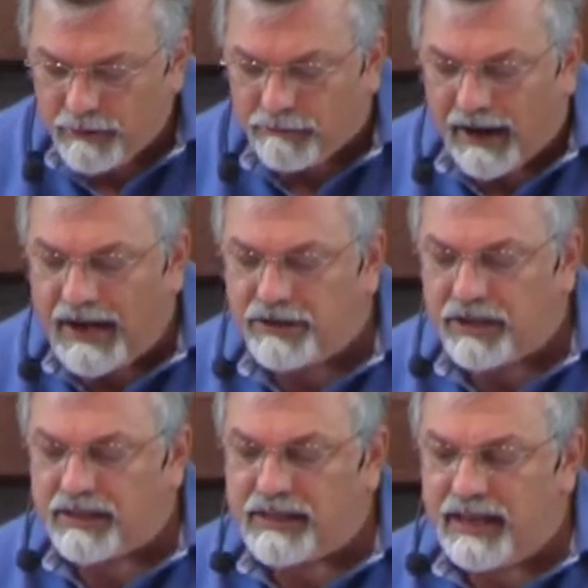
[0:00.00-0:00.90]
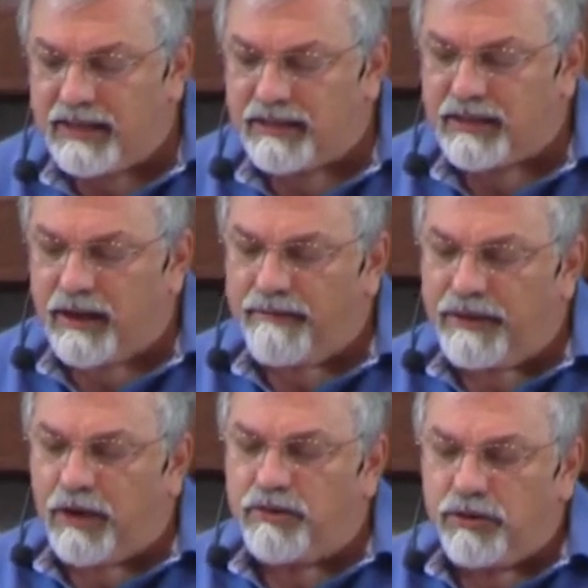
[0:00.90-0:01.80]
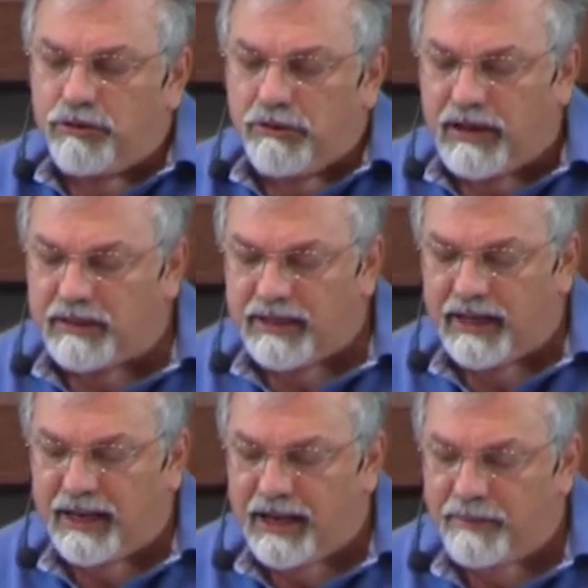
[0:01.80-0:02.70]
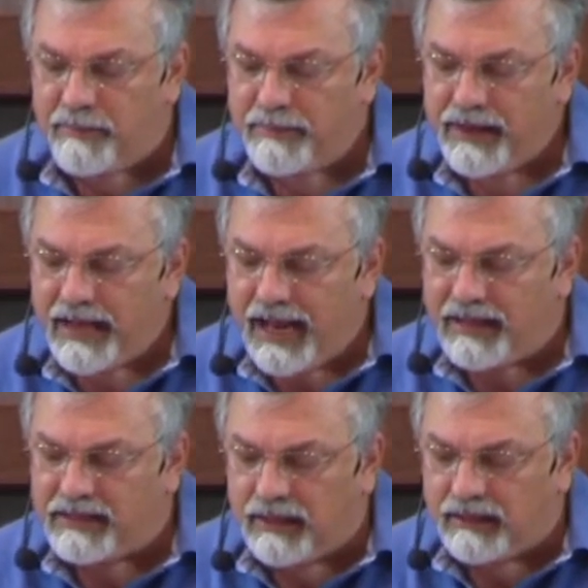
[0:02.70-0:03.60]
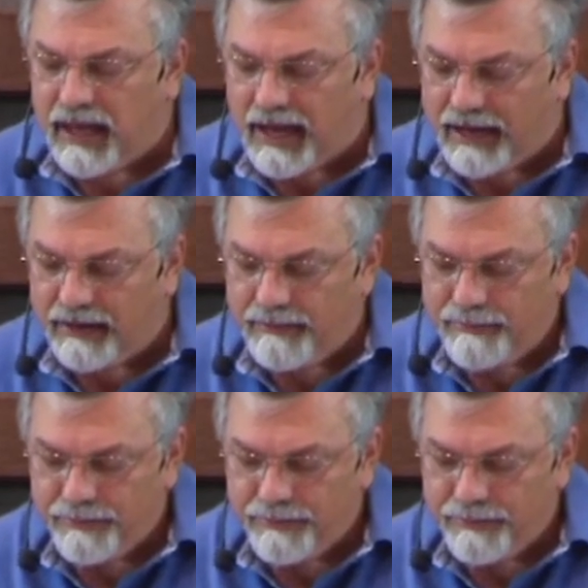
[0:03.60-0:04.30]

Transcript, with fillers: the righteousness of those who trust in him as the light